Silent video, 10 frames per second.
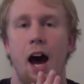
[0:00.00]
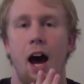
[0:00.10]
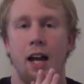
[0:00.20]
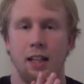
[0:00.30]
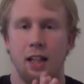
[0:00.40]

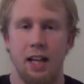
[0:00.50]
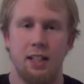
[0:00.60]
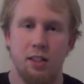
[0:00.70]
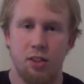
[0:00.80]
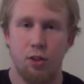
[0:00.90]
I
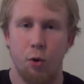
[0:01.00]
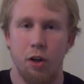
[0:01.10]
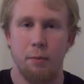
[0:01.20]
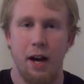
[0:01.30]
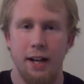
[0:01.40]
liked the
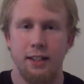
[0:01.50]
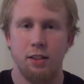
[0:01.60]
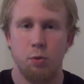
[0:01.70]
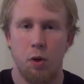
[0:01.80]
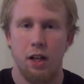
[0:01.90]
story behind
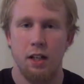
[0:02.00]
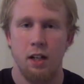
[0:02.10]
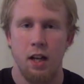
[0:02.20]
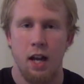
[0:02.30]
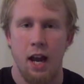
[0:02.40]
this
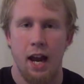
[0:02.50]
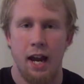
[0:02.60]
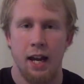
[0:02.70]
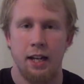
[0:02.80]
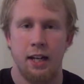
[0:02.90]
one,
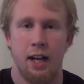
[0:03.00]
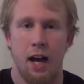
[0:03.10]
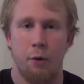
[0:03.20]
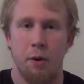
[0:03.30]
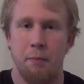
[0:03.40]
and
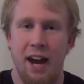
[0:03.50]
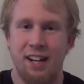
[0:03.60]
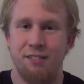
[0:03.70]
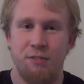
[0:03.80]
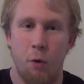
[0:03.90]
I went
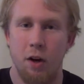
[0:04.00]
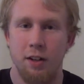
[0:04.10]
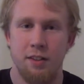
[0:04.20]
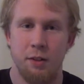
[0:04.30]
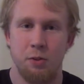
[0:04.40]
back and
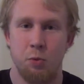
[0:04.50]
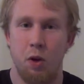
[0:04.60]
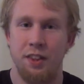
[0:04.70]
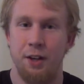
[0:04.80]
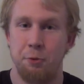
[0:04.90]
forth. It was
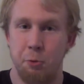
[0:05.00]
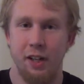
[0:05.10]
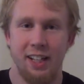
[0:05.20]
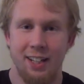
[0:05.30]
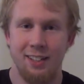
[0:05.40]
one that was
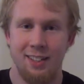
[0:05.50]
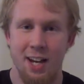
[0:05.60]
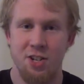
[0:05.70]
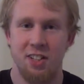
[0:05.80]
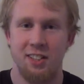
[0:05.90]
really in
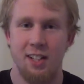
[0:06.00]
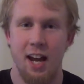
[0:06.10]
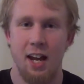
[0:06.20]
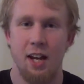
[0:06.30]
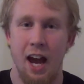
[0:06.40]
contention
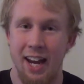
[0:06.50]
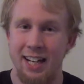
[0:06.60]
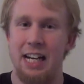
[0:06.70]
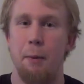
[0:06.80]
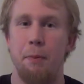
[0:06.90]
today. I
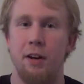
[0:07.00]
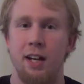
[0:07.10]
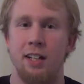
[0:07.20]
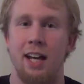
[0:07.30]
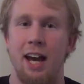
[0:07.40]
ended up
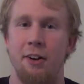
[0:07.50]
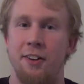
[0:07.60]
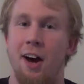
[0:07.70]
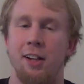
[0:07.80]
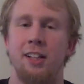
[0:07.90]
putting it down
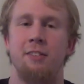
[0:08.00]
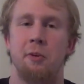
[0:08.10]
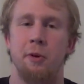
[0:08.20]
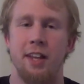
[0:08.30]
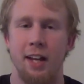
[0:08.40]
and not
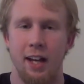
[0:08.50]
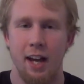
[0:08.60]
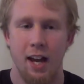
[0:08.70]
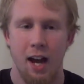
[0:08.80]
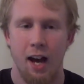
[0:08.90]
leaving with it,
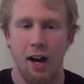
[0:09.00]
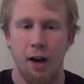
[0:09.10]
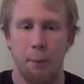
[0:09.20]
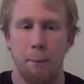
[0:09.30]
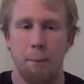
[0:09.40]

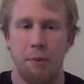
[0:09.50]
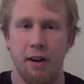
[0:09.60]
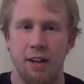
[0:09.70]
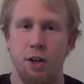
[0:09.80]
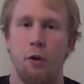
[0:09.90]

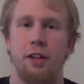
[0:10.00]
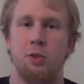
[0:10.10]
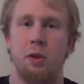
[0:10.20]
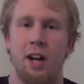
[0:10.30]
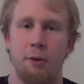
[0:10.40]
but I know
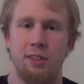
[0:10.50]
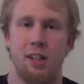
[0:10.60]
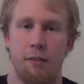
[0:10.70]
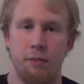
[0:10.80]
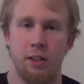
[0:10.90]
that's one I will
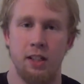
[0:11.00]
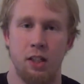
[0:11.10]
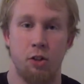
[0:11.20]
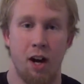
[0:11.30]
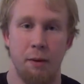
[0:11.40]

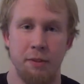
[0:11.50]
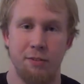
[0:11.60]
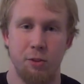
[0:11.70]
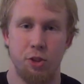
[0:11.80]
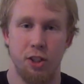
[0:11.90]
definitely grab in the
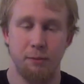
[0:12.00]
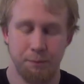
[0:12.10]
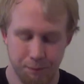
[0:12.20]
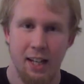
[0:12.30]
future.